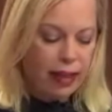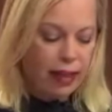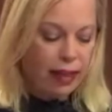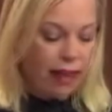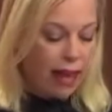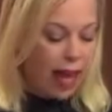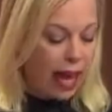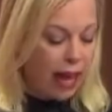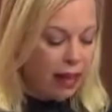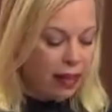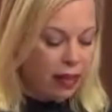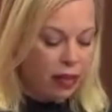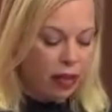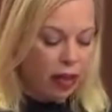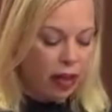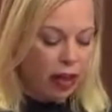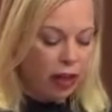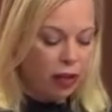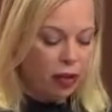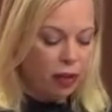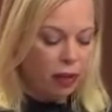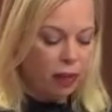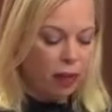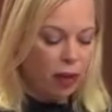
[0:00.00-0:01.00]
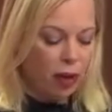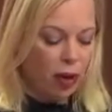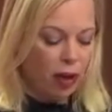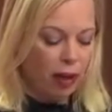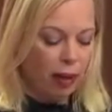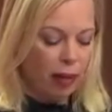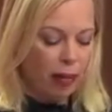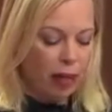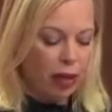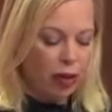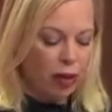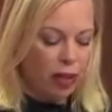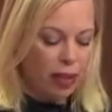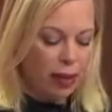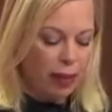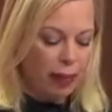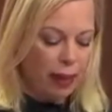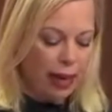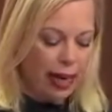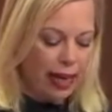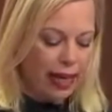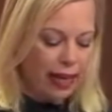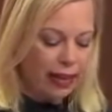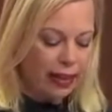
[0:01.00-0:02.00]
That is not good parliamentary
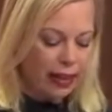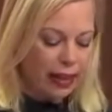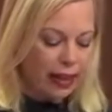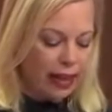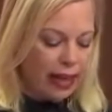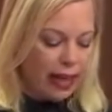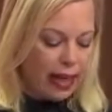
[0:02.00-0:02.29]
debate.